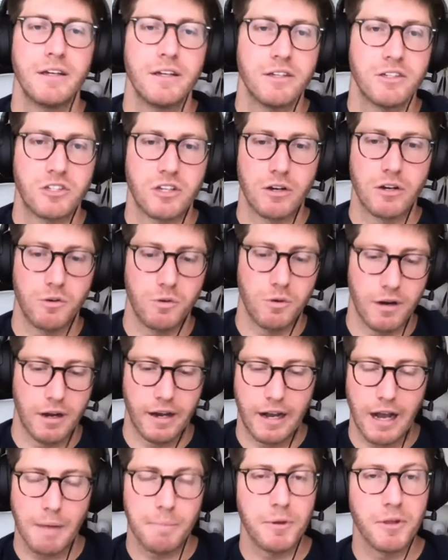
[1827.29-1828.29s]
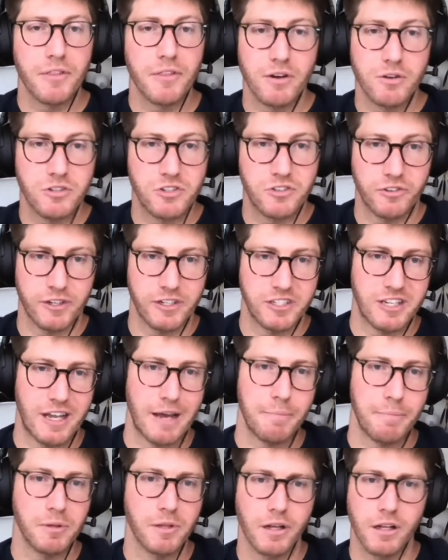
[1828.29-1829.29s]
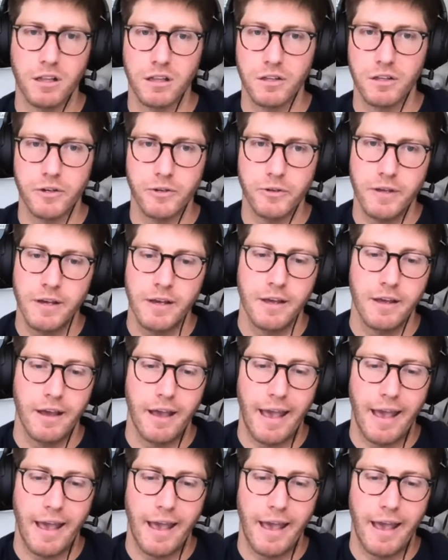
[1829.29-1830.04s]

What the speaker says: So a couple of those, for example, include